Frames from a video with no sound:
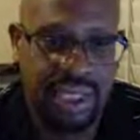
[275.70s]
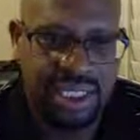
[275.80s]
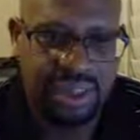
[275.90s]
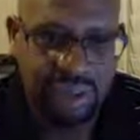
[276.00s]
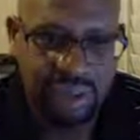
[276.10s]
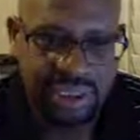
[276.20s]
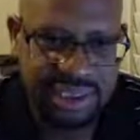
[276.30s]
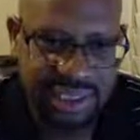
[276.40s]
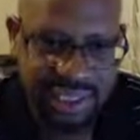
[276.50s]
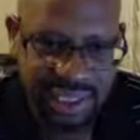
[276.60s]

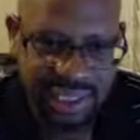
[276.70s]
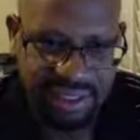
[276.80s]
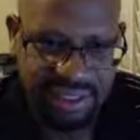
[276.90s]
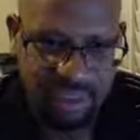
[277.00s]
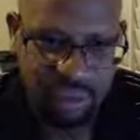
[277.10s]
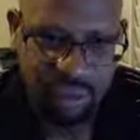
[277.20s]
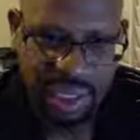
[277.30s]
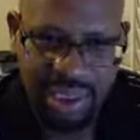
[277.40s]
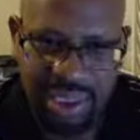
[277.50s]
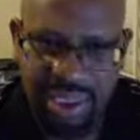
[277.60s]
Notice the
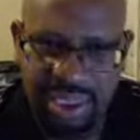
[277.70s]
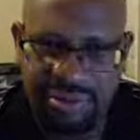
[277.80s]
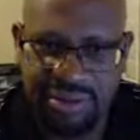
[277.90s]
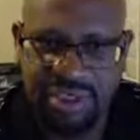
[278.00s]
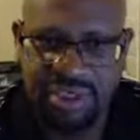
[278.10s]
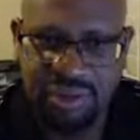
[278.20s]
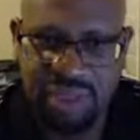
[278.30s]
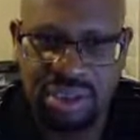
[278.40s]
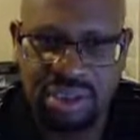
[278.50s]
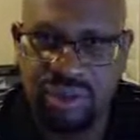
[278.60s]
quality of this
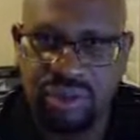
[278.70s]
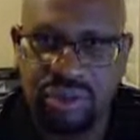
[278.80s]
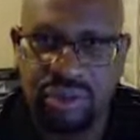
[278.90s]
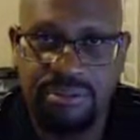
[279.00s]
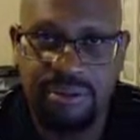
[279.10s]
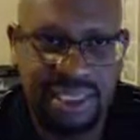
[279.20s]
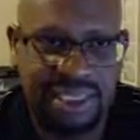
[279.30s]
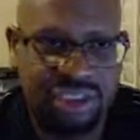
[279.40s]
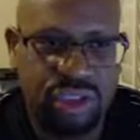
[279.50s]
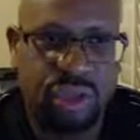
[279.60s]
crossover
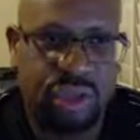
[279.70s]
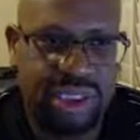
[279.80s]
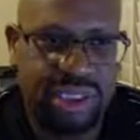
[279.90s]
is totally